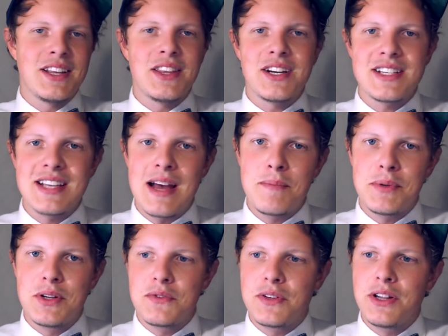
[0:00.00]
Another
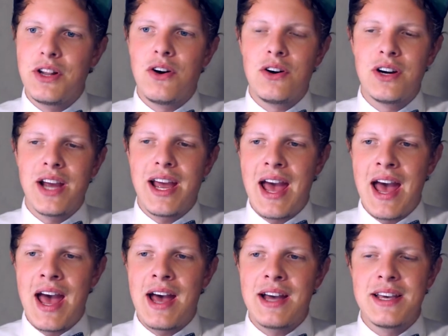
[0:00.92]
example of a long
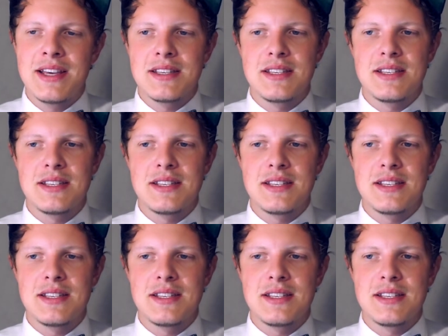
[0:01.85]
ä